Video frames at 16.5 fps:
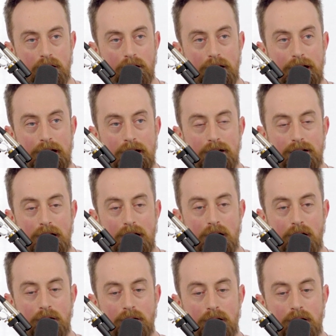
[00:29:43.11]
leading
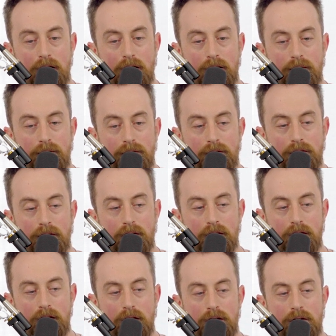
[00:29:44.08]
down
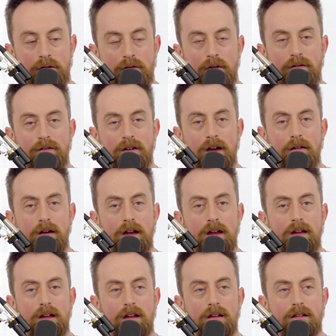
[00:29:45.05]
into a
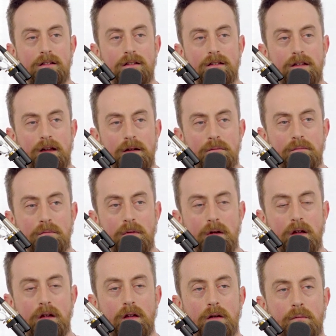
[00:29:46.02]
very dim,